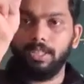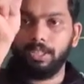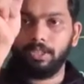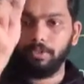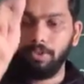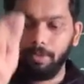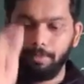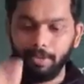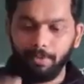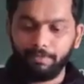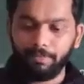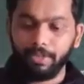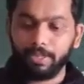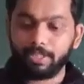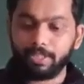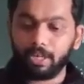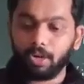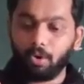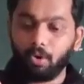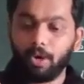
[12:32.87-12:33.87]
it will be
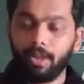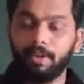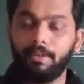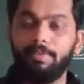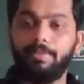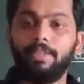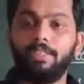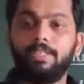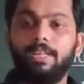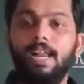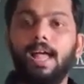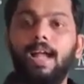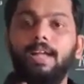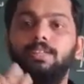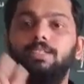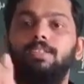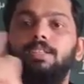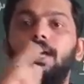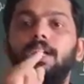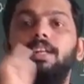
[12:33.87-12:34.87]
fixed on a fixed
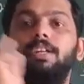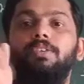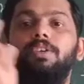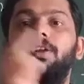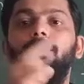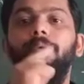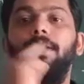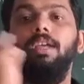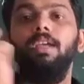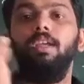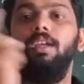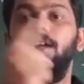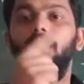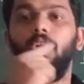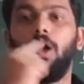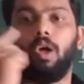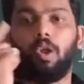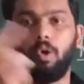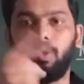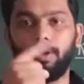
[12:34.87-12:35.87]
axis and it will be
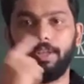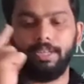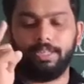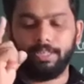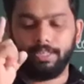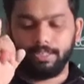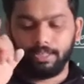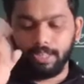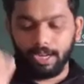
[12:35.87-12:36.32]
rotating.